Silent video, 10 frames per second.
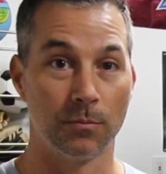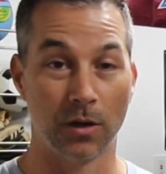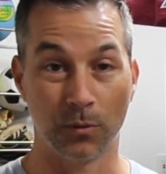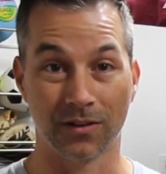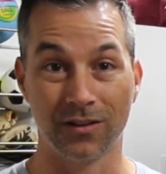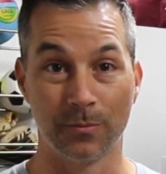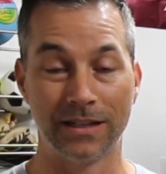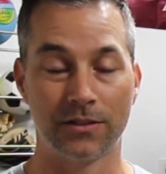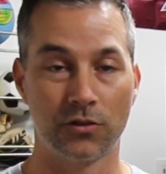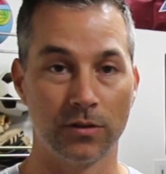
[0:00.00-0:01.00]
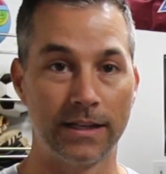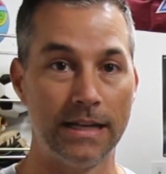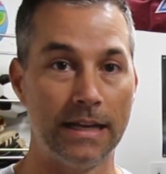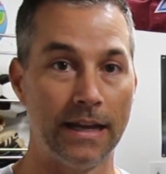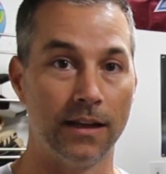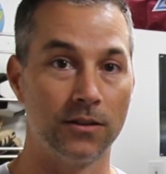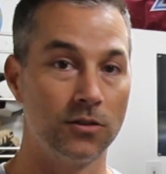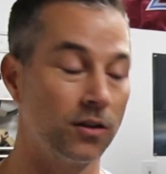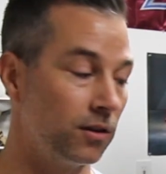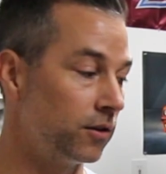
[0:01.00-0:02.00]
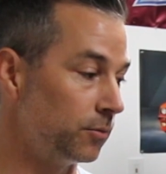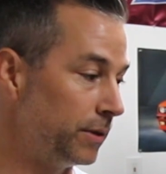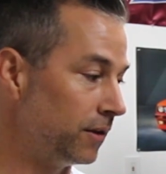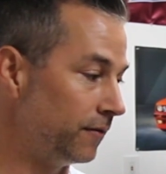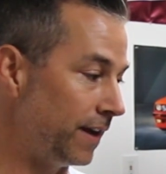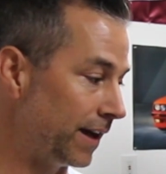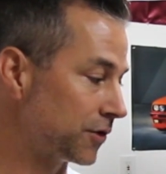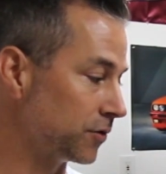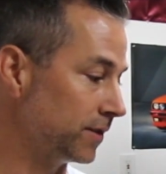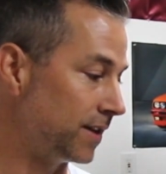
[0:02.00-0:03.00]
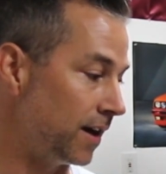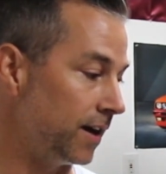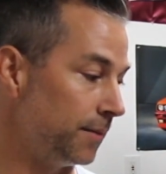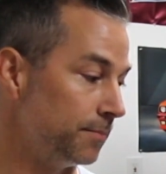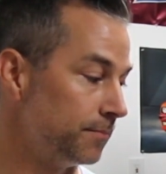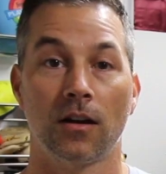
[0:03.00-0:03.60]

But it was a little bit tricky and took a little bit of extra time.